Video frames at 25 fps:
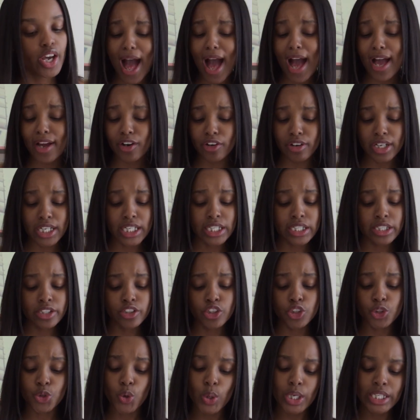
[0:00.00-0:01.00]
I
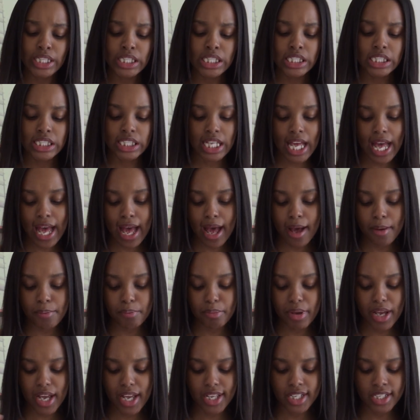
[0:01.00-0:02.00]
really enjoy this
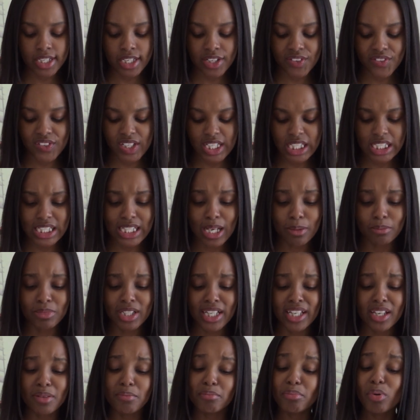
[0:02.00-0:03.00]
app, and if there's
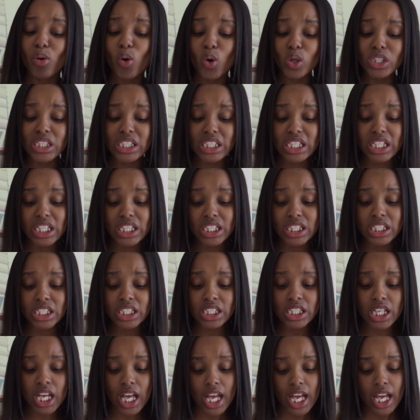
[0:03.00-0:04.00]
something
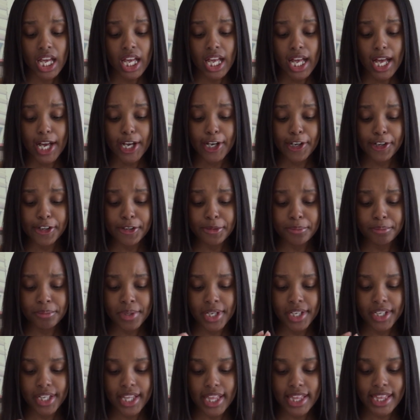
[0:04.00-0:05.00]
important
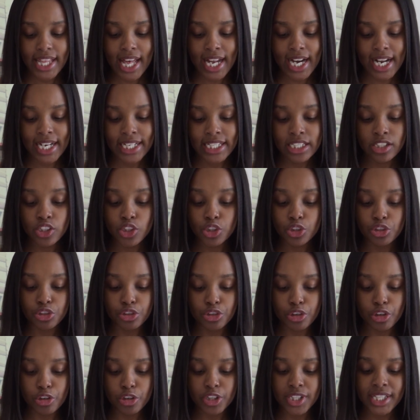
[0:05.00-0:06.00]
that I need to
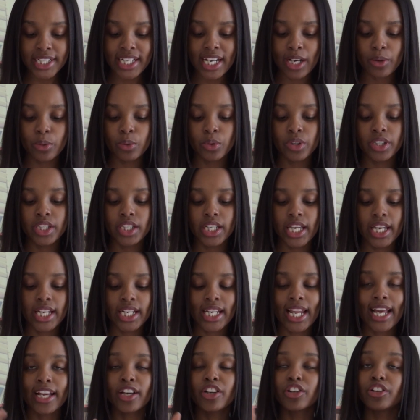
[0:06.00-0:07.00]
know, then I would
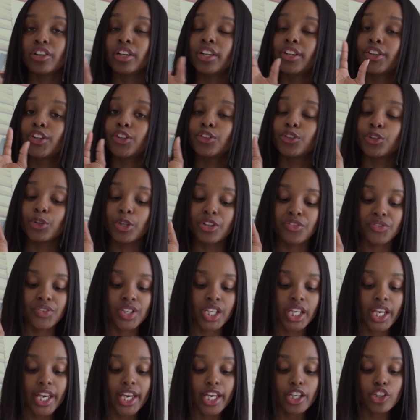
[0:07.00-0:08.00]
get like a little
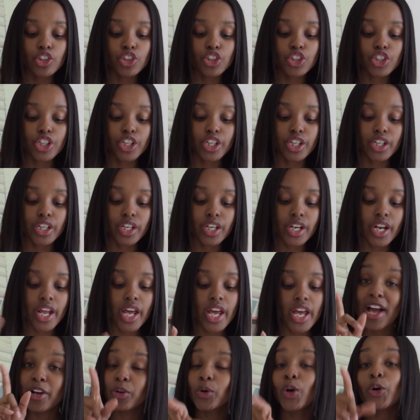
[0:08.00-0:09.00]
notification.
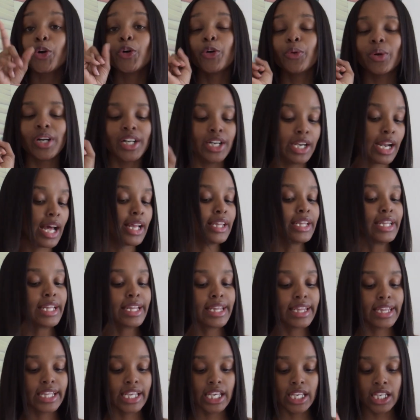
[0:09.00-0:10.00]
And oh, another
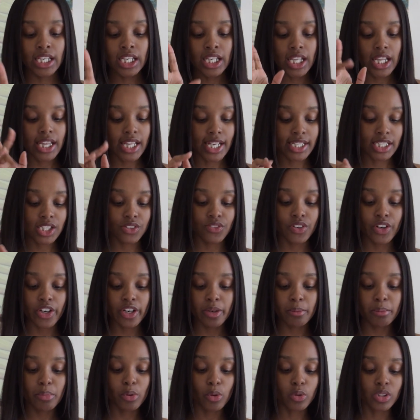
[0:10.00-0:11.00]
thing that's
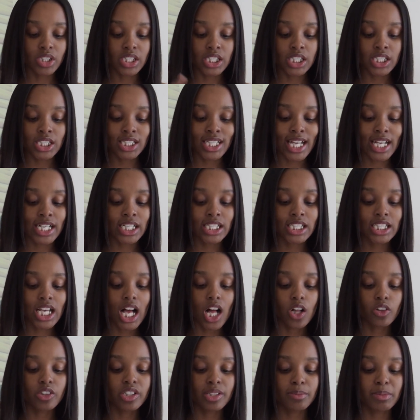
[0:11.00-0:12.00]
very important is that it
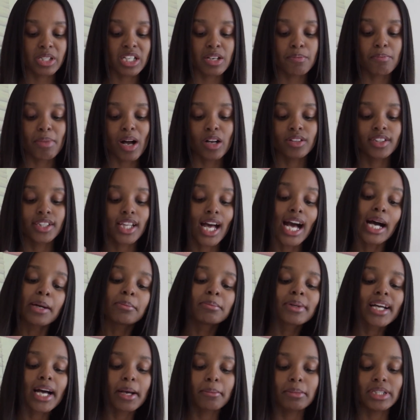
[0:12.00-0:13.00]
tells me about the
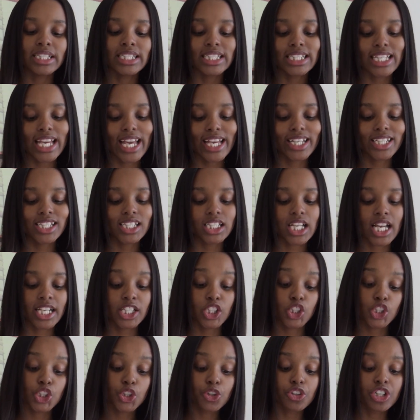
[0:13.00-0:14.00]
upcoming tests
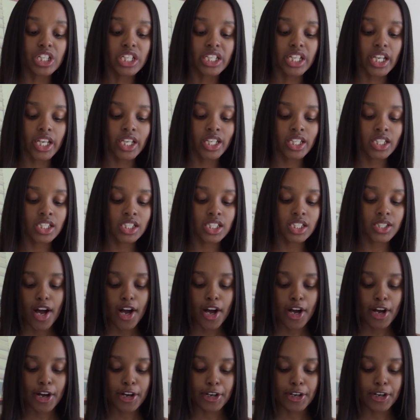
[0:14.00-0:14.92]
and screenings.